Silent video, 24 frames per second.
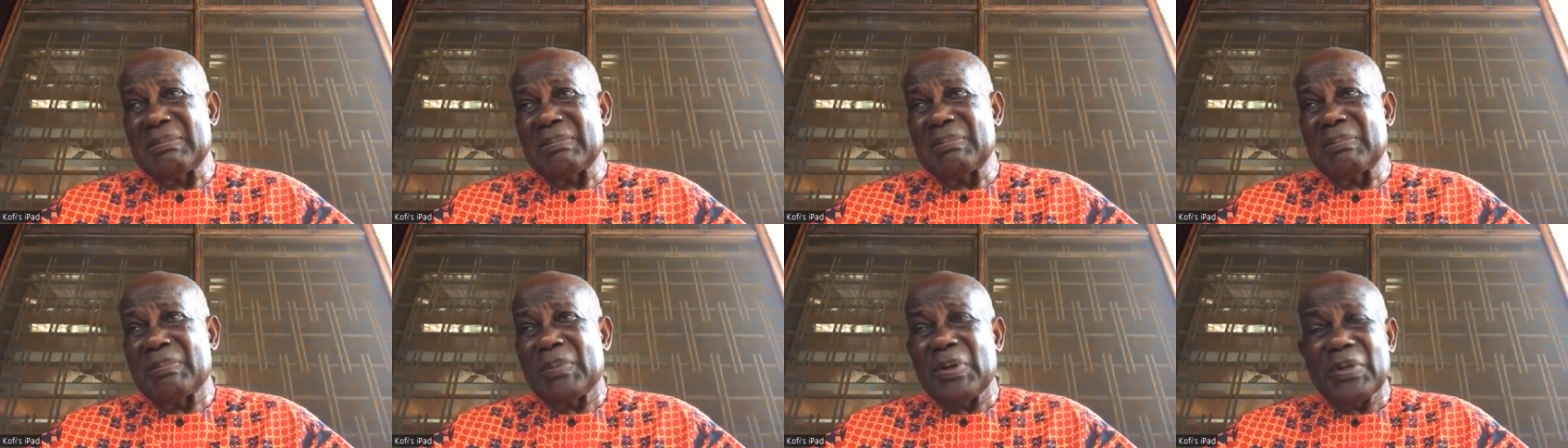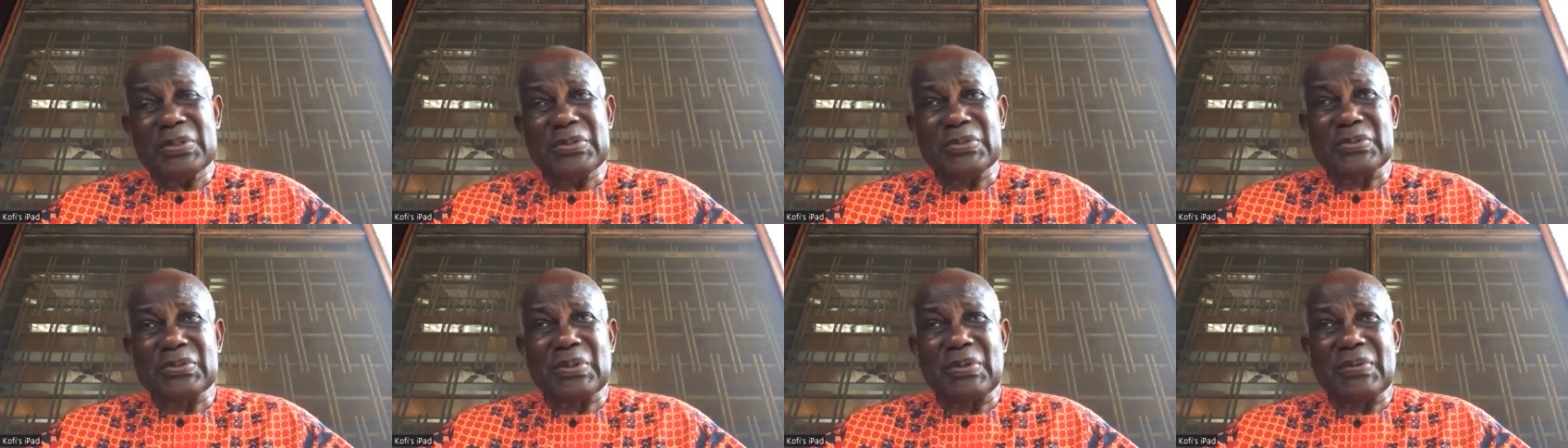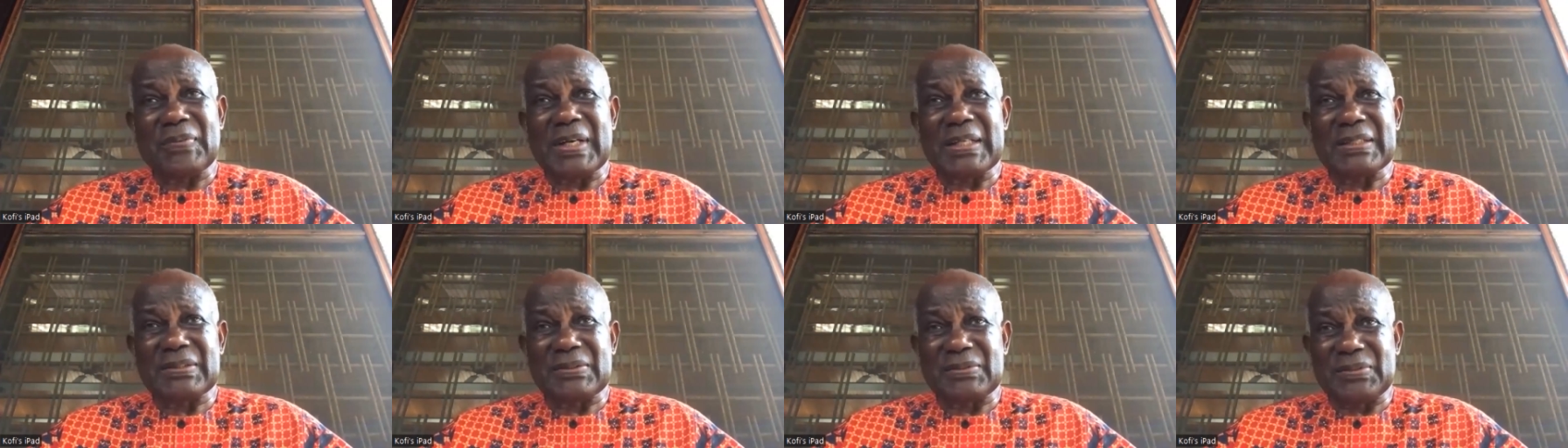most
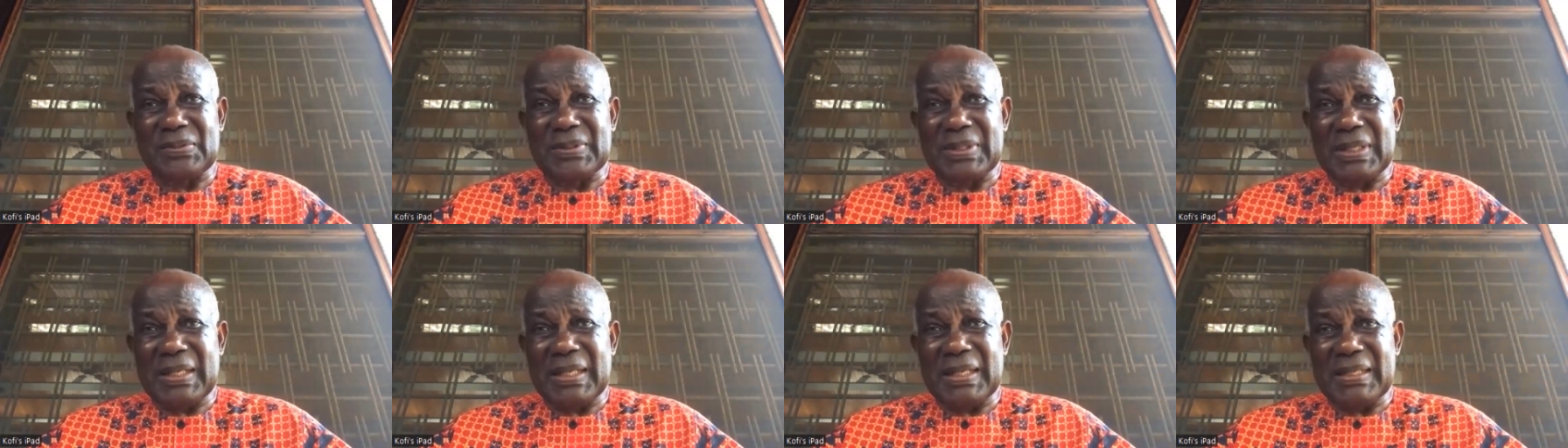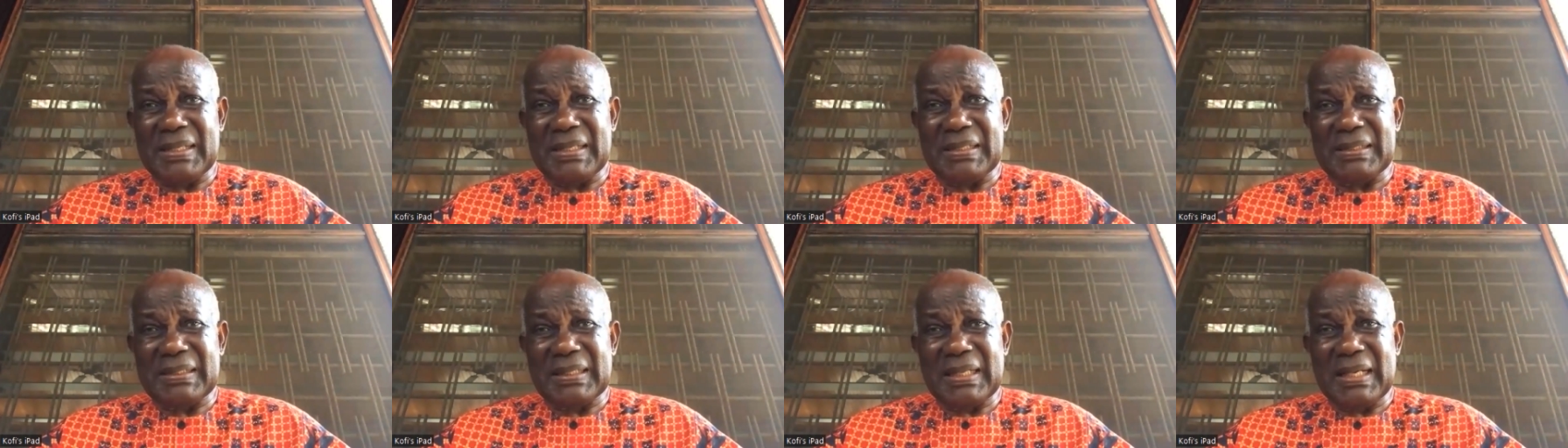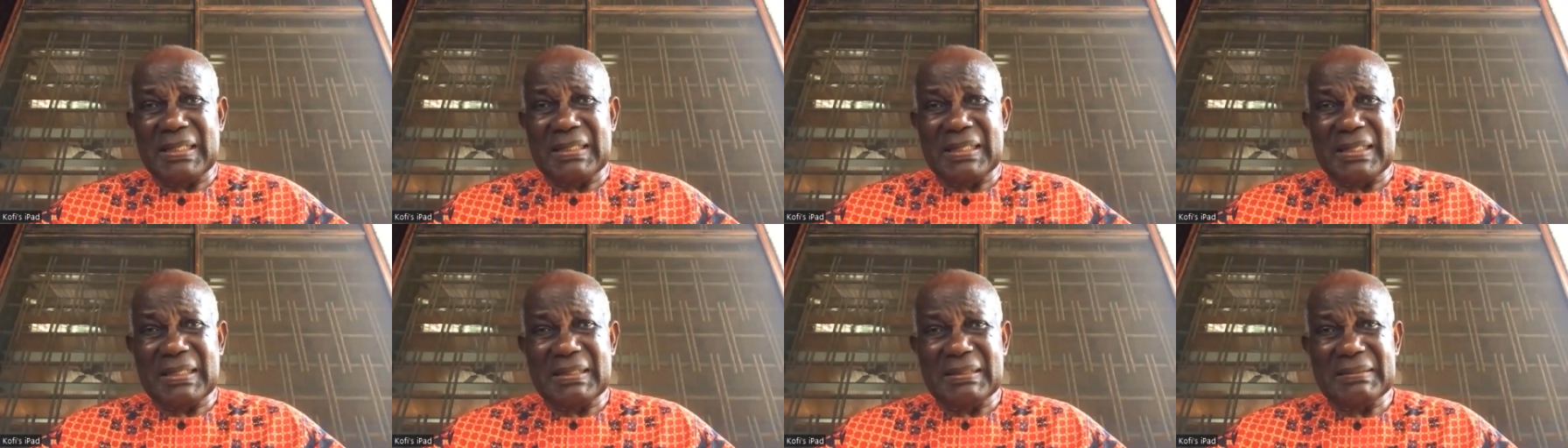of us today in
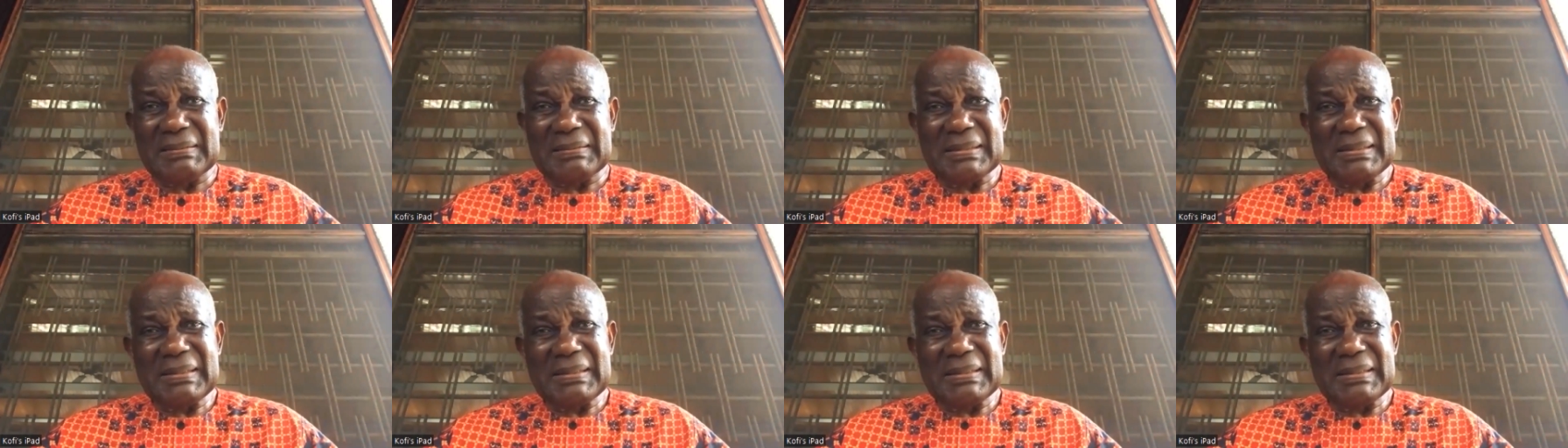Ghana